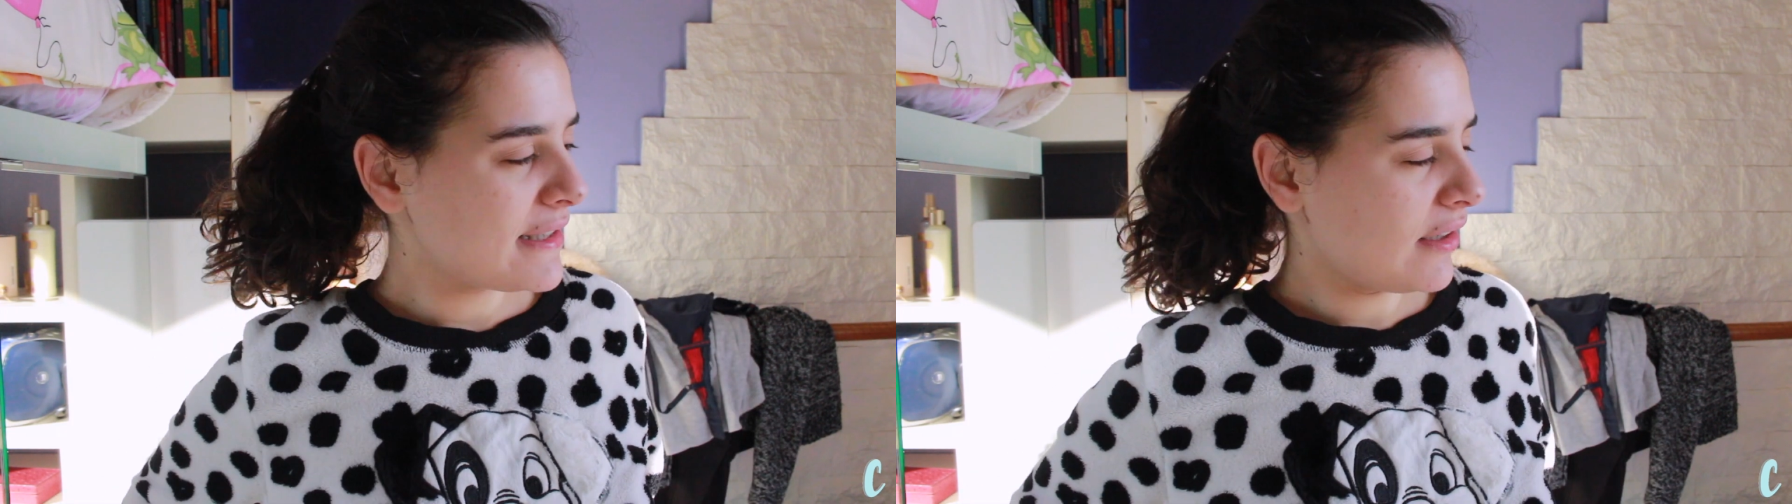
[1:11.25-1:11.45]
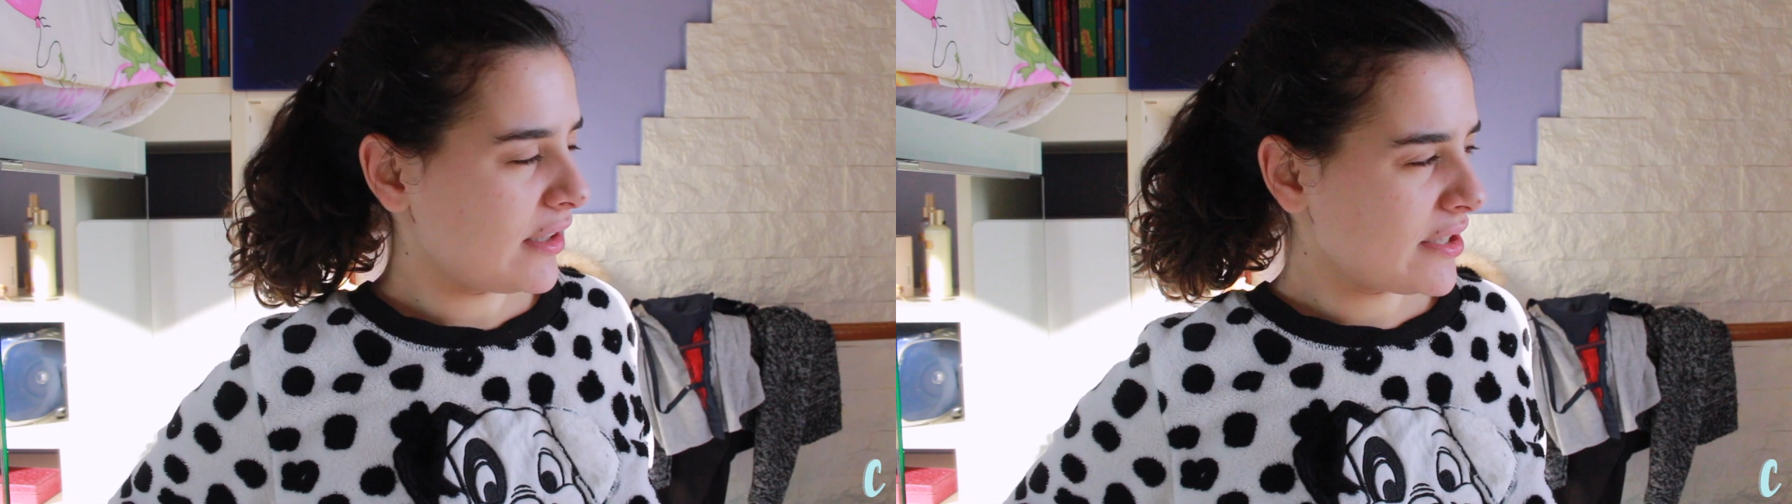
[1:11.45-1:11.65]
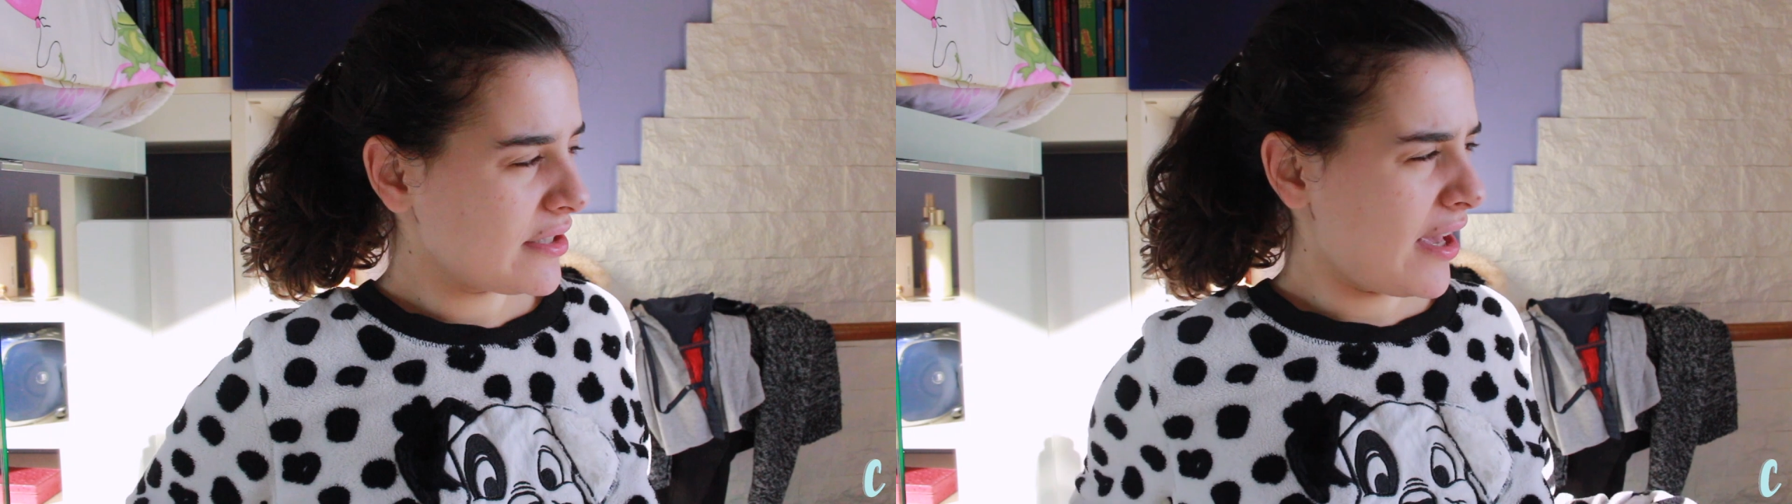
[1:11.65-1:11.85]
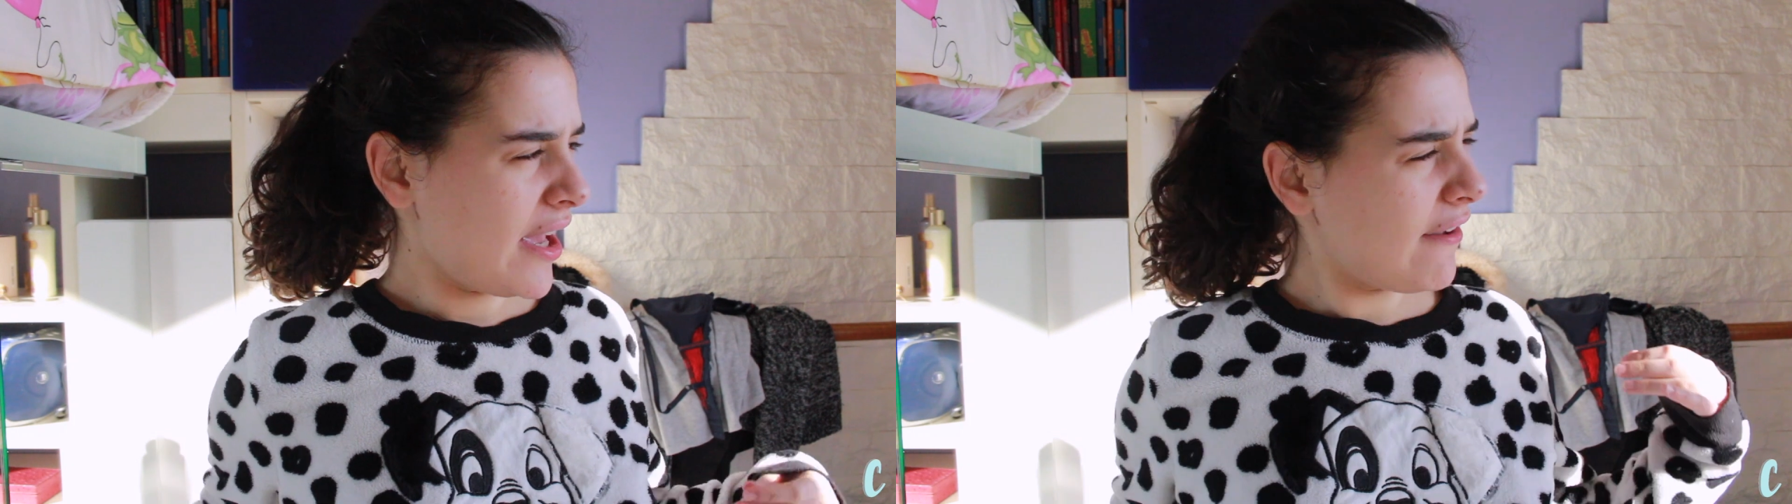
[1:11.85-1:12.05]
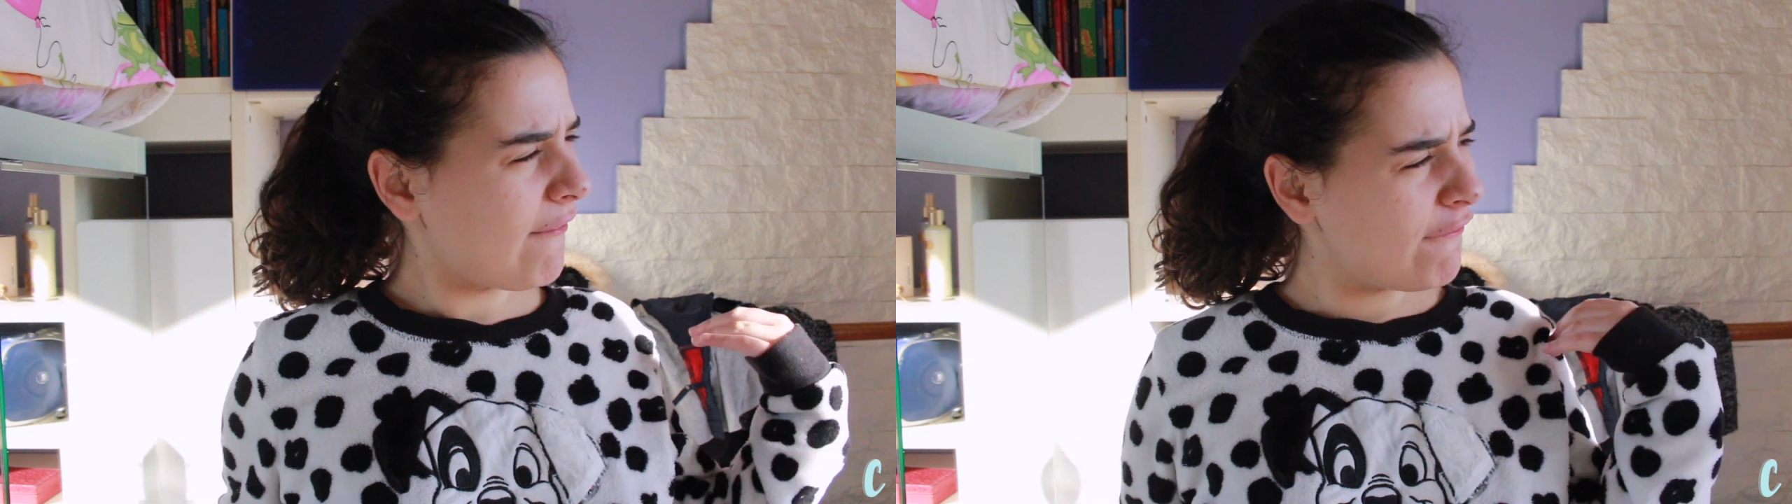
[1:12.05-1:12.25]
sunny
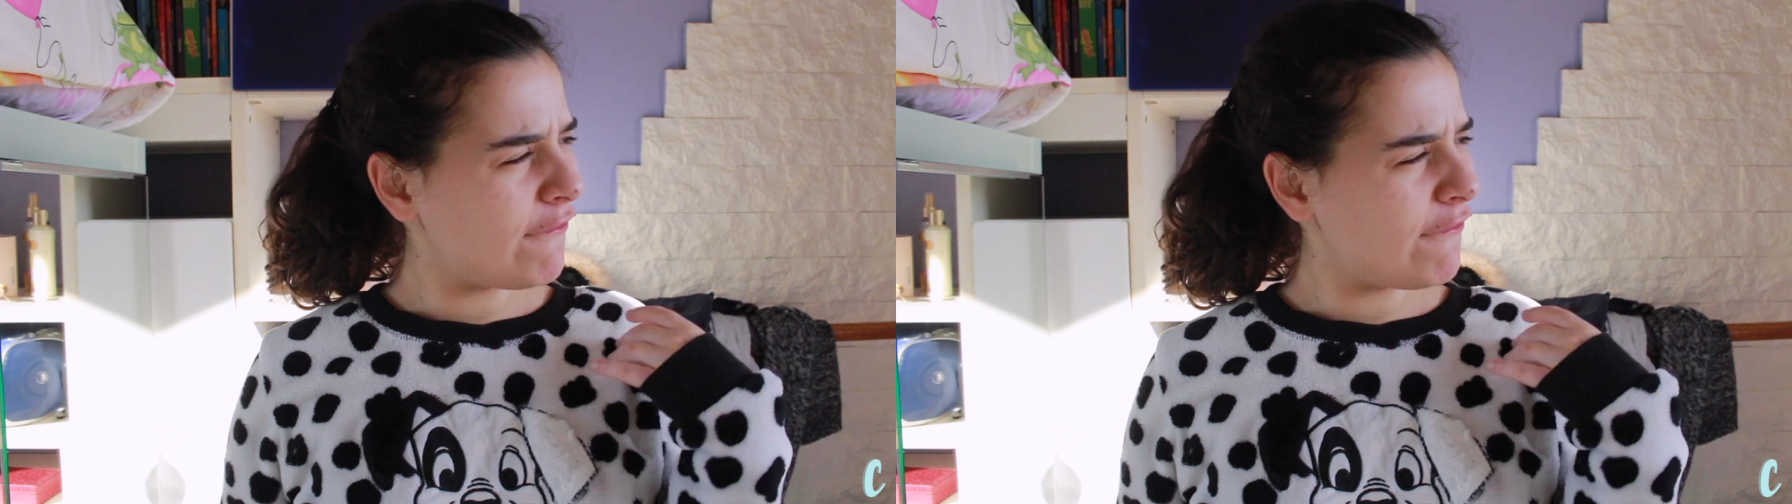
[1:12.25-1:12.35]
today.